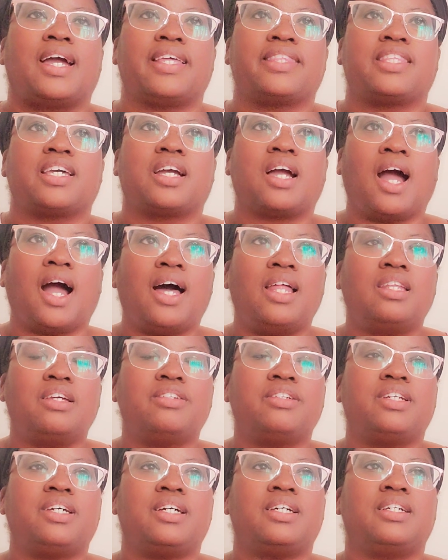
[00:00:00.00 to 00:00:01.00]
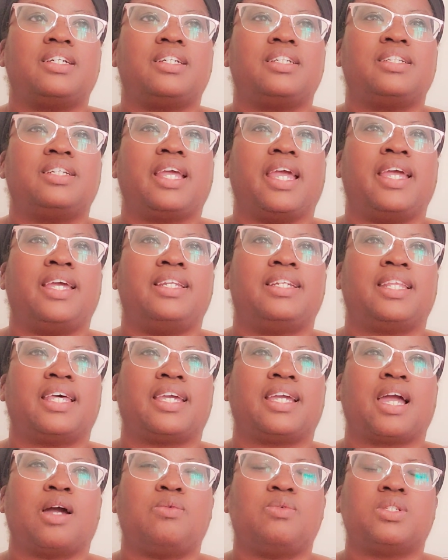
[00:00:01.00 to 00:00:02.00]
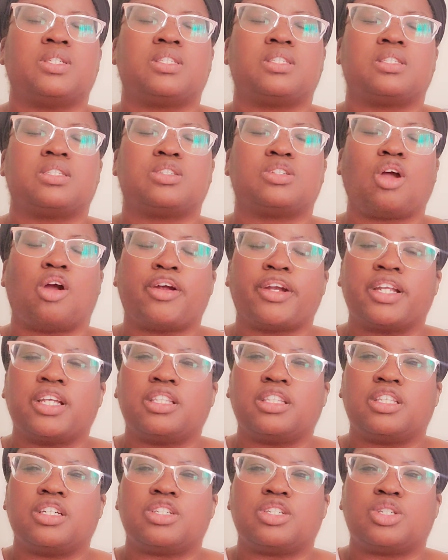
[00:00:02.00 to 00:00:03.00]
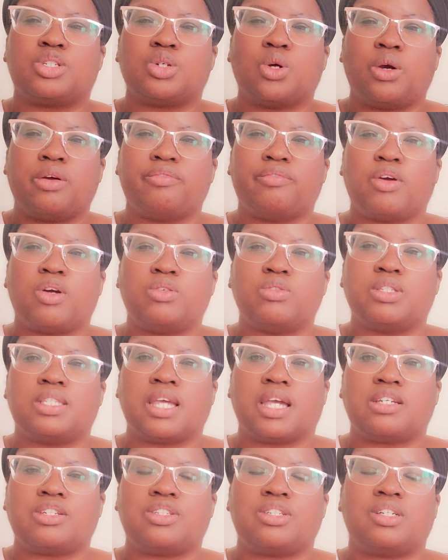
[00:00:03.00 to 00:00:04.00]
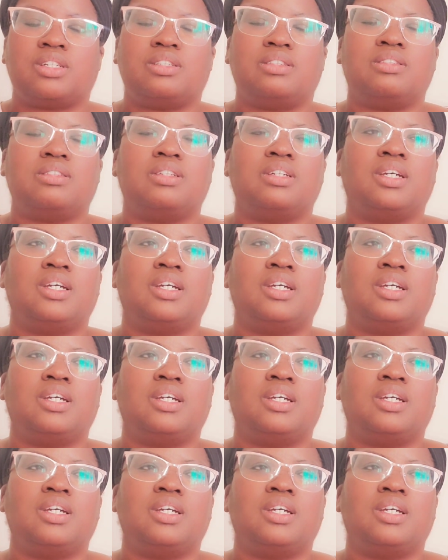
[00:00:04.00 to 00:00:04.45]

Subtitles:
the collar done, and like I was starting the short row section,